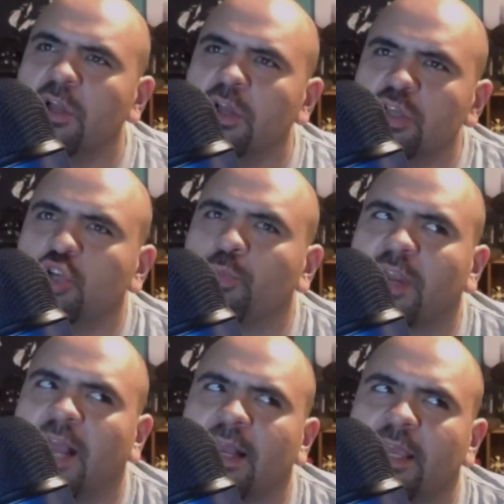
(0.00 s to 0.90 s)
Super
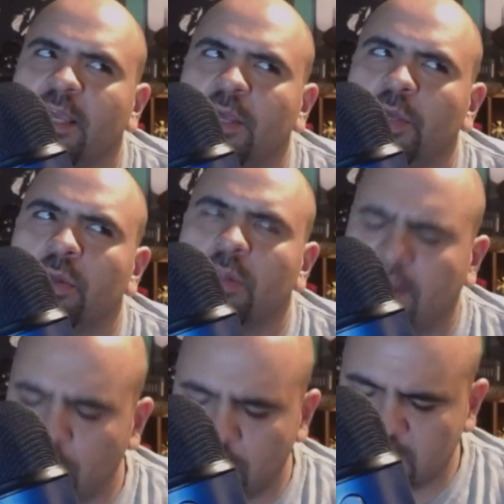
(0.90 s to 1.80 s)
cocky heel. I don't
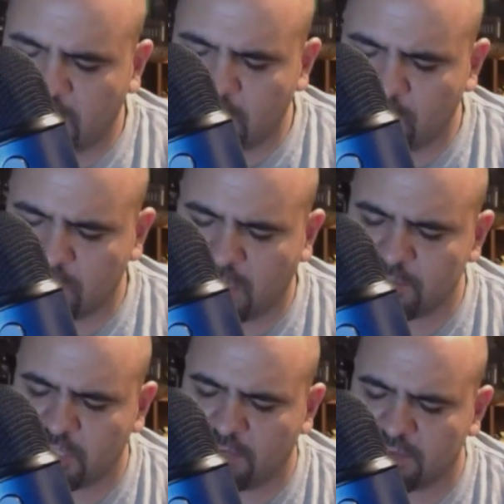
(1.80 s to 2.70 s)
know exactly what the
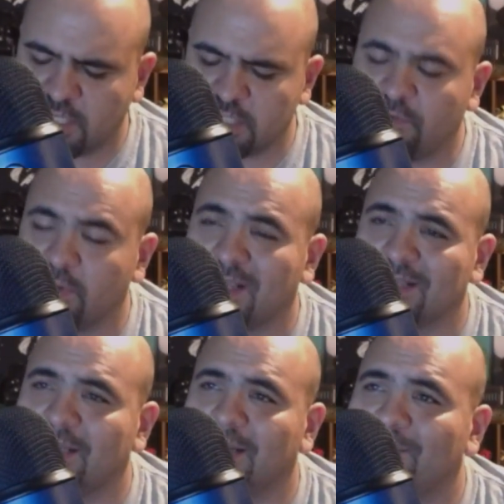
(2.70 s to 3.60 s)
MJF stands for. Like I
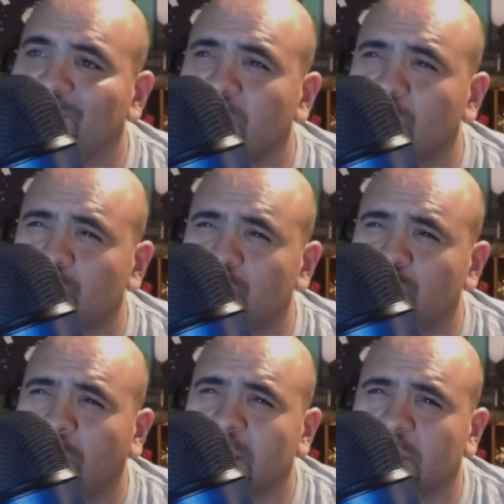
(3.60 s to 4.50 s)
said, I'm new to
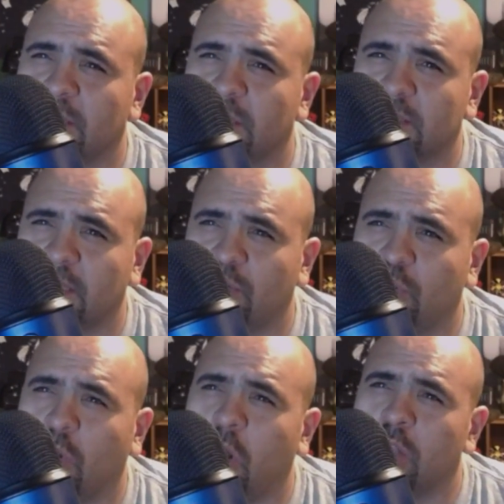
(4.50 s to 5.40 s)
watching this. I don't
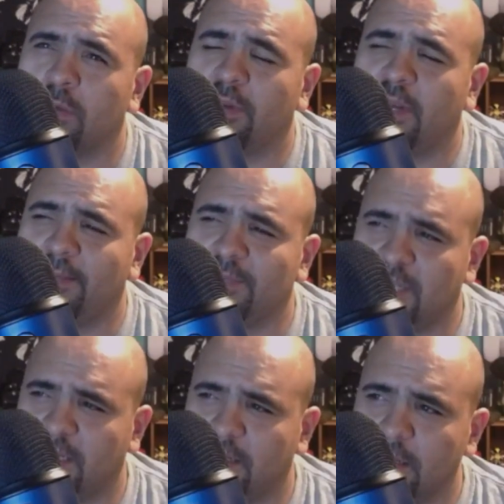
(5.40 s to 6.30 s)
know all of their names yet.